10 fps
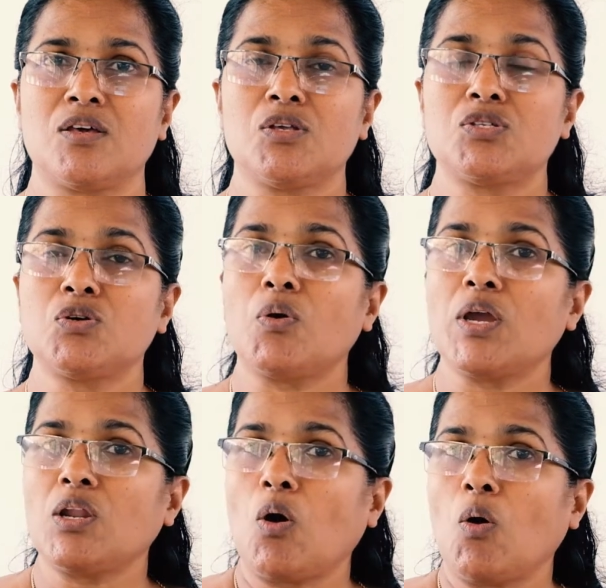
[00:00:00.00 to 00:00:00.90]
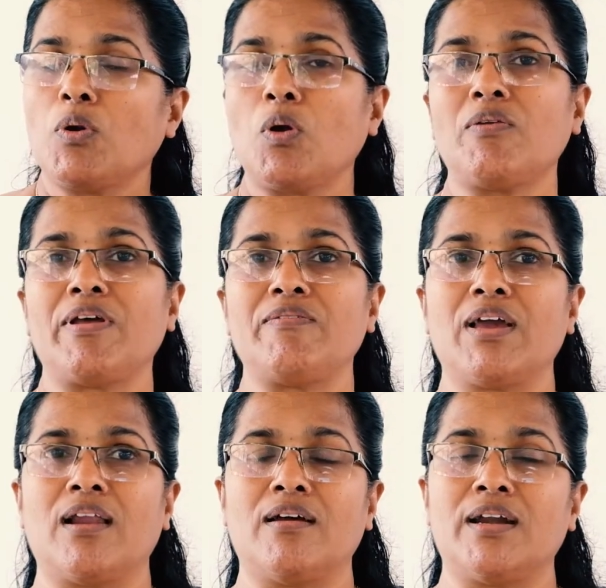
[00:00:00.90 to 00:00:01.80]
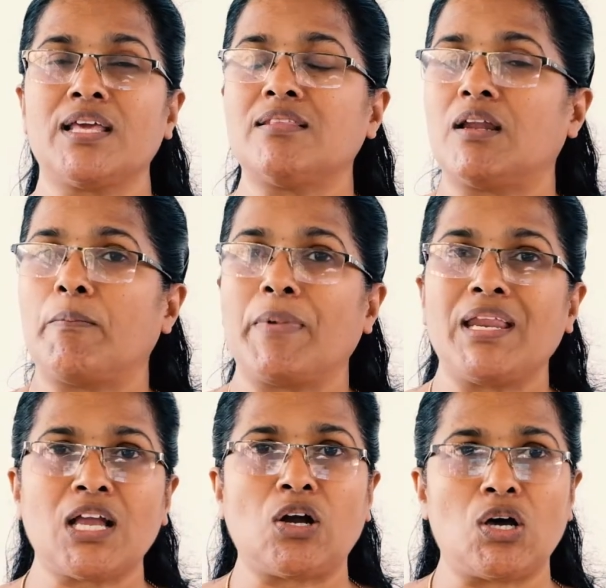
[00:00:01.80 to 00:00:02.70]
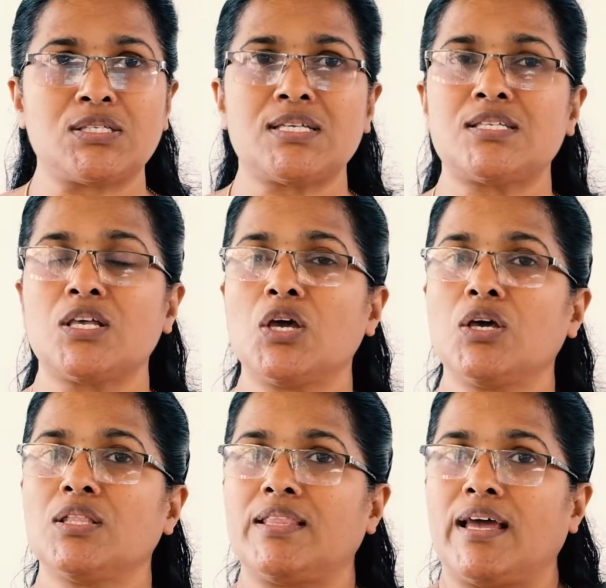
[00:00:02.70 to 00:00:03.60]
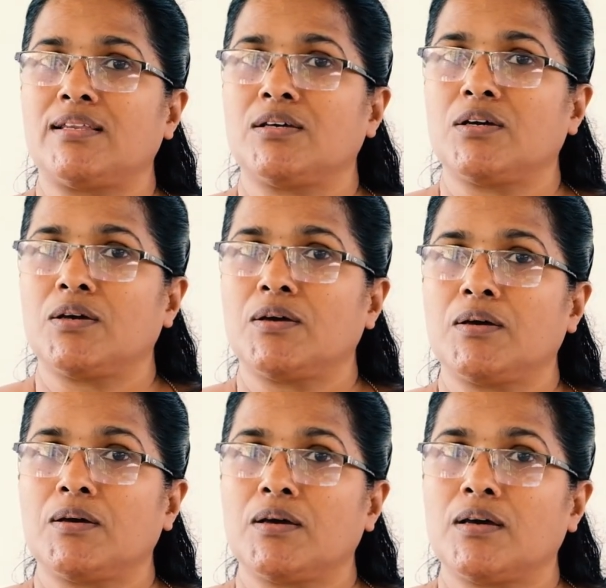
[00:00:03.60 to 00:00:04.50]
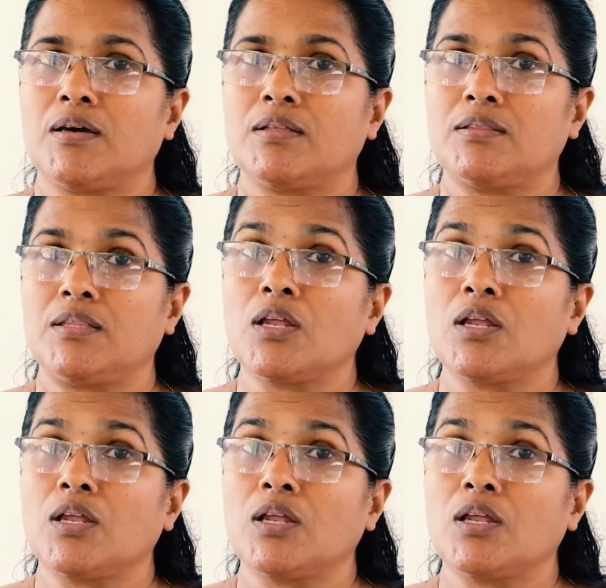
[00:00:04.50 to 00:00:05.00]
So in overall, when we are learning, there are many causes that they